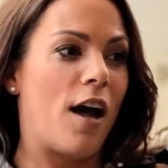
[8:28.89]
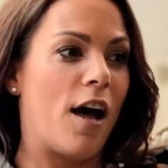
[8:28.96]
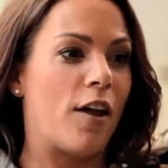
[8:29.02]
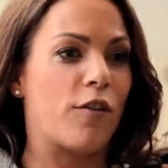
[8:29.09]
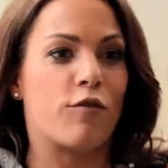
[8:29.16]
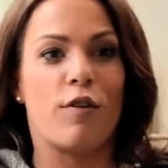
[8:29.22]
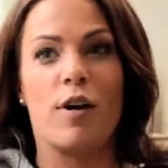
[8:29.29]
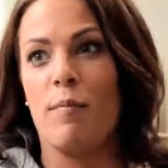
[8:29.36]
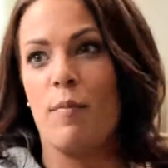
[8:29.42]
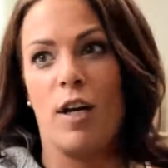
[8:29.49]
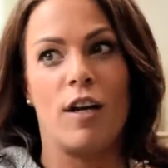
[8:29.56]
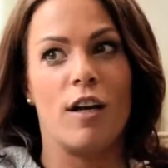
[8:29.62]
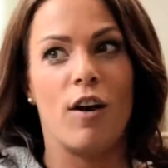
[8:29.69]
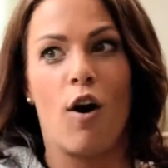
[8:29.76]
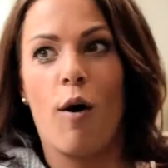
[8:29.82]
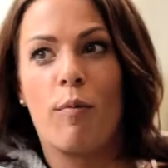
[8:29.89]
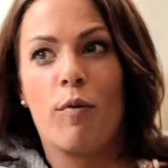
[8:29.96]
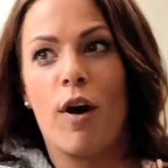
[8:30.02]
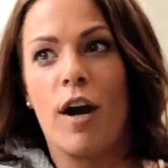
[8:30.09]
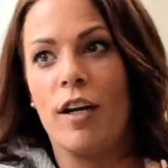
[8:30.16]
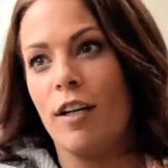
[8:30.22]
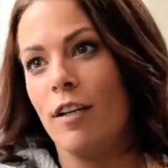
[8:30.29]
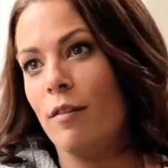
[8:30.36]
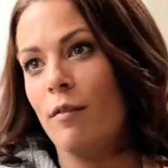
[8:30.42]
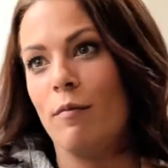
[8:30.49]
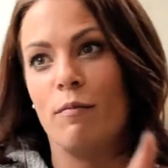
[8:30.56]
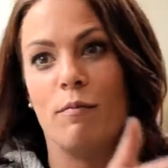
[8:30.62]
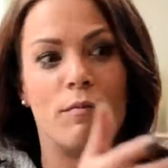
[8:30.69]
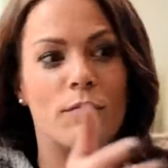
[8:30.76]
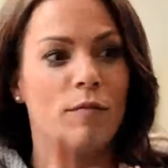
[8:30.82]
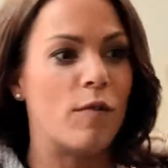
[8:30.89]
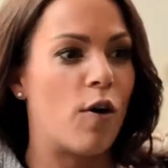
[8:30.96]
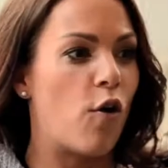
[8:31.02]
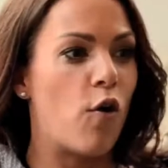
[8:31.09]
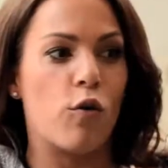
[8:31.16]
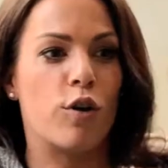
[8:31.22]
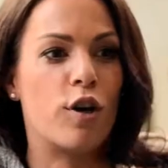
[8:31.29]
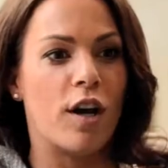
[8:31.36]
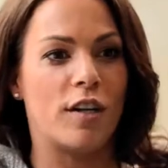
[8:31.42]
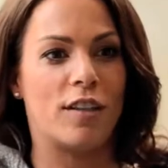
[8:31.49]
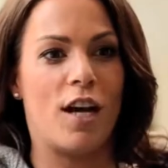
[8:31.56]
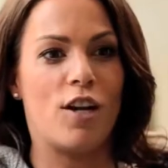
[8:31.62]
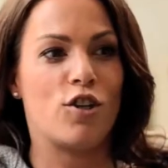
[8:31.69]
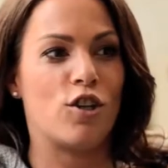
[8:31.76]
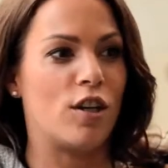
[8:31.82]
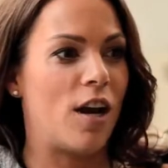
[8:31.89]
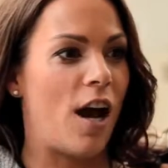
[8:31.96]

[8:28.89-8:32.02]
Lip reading: a 3 million operating organisation